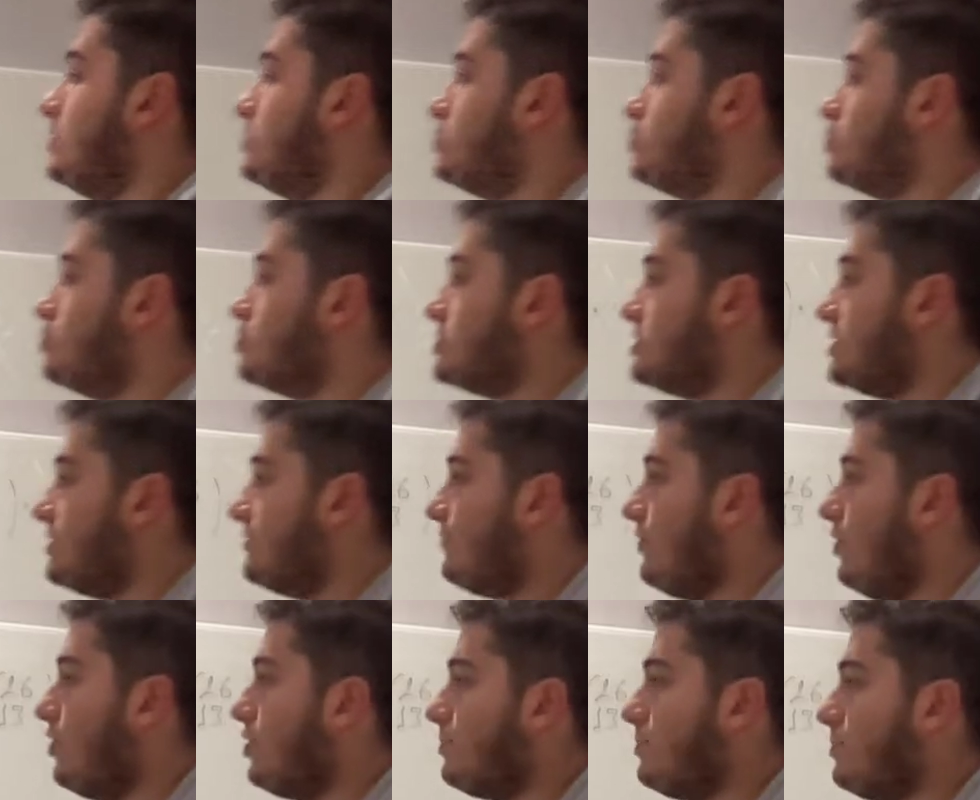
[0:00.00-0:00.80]
choosing
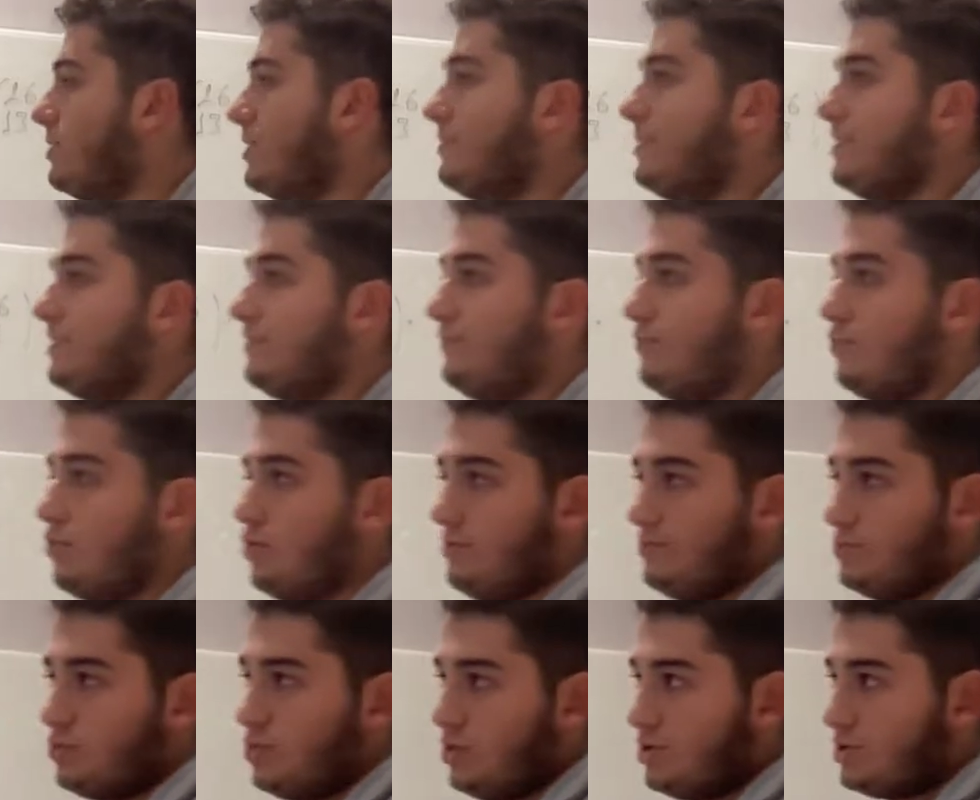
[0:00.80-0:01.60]
4 people
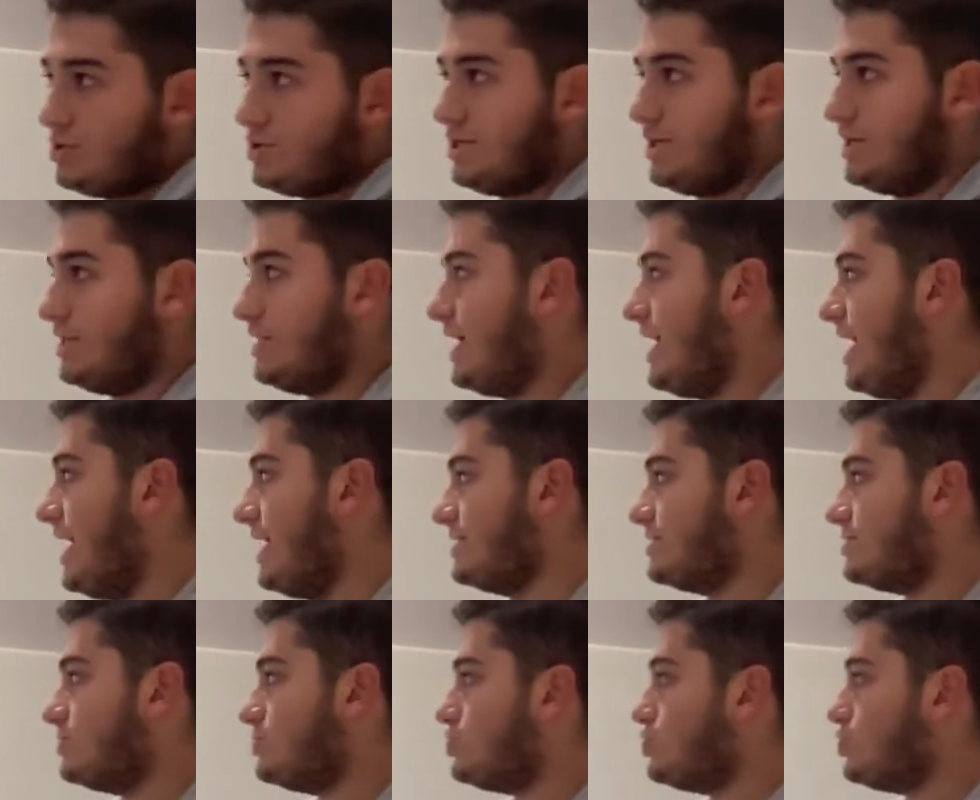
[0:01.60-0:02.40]
from 13
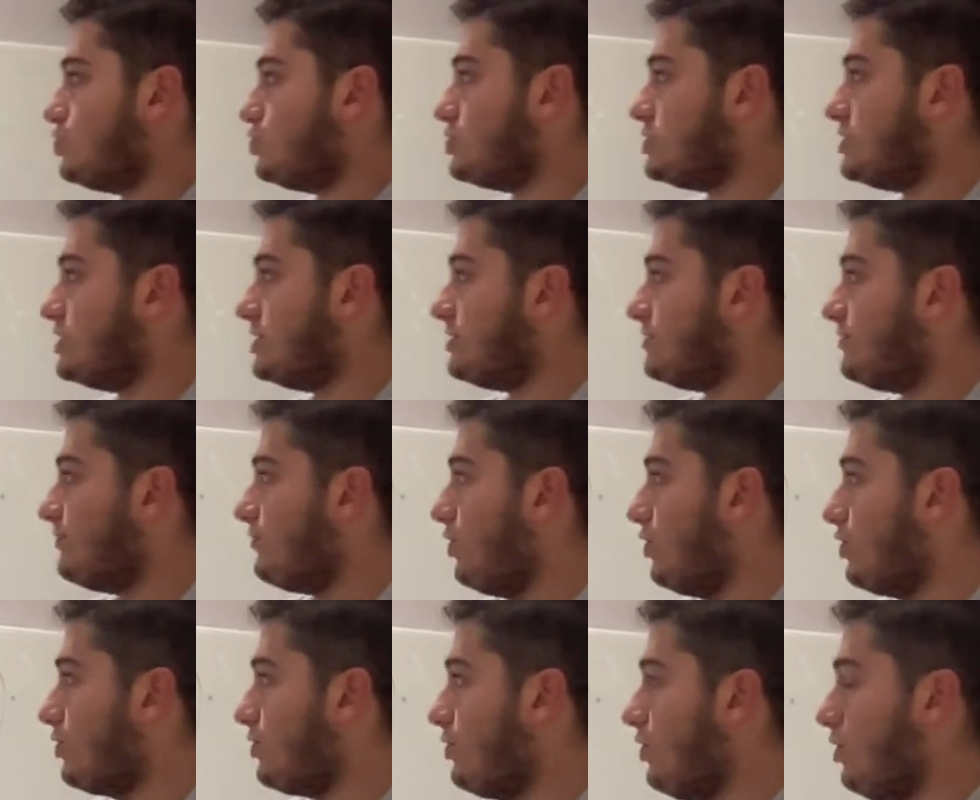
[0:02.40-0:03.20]
and choosing
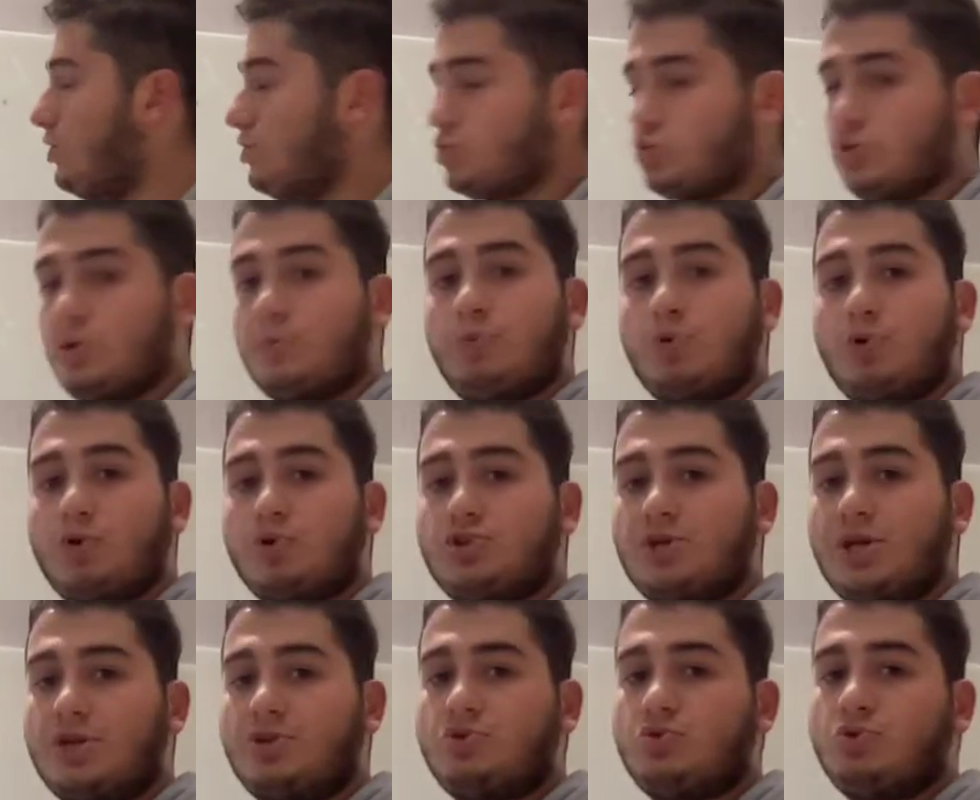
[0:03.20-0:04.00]
for also
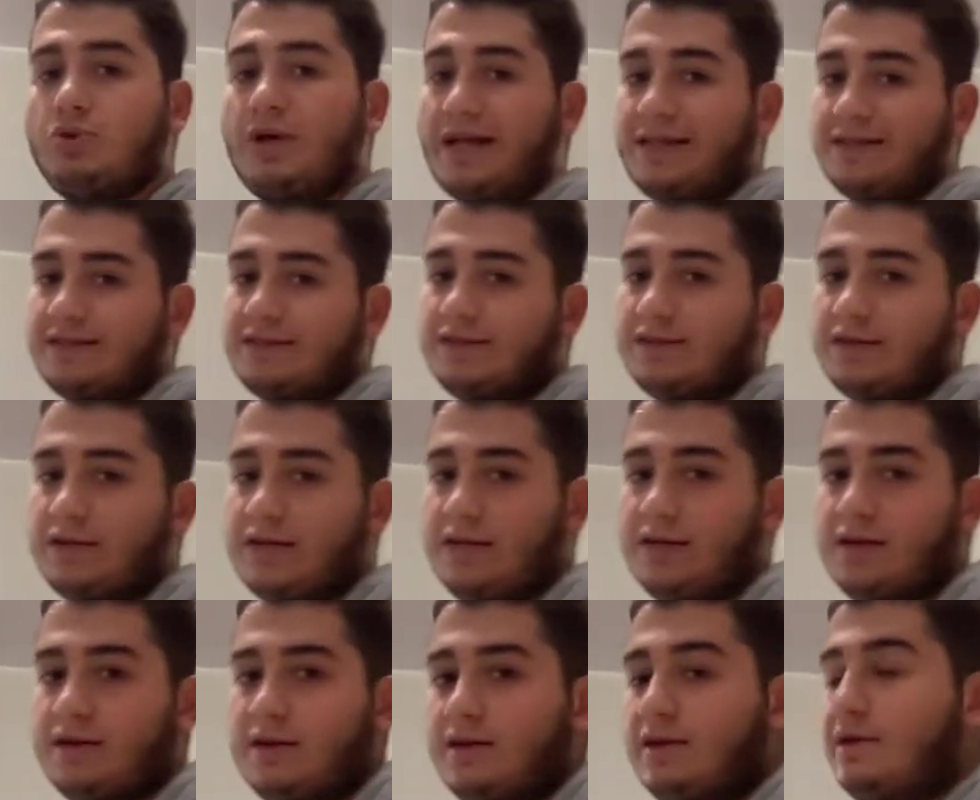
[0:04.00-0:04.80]
project 2 and
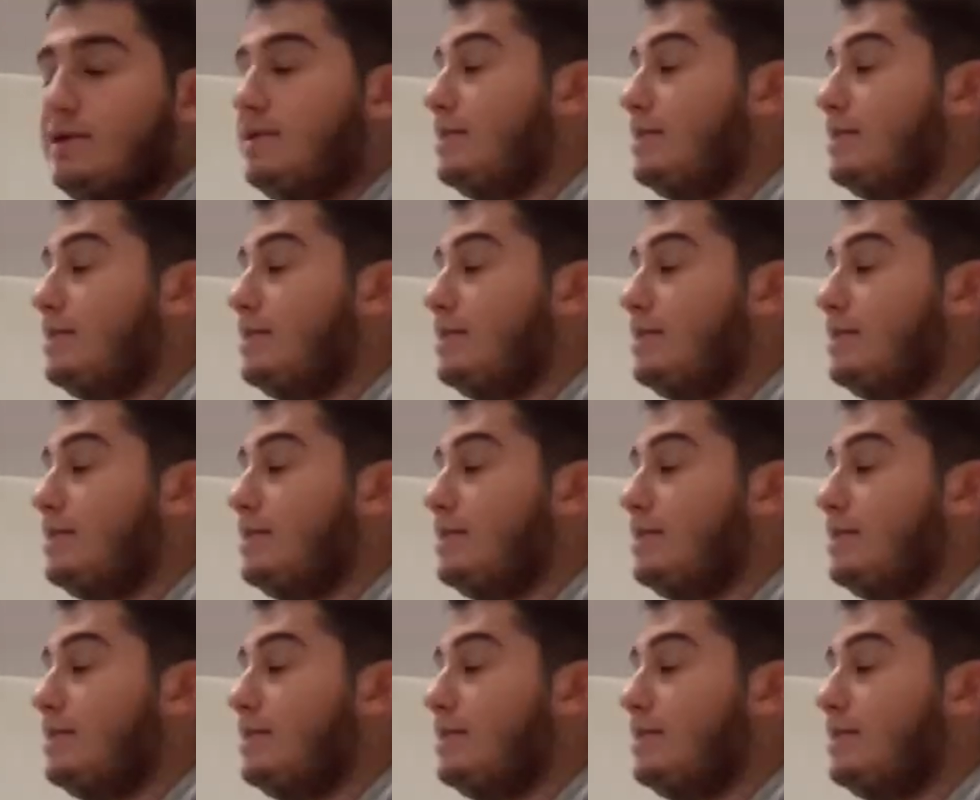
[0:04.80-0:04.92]
3,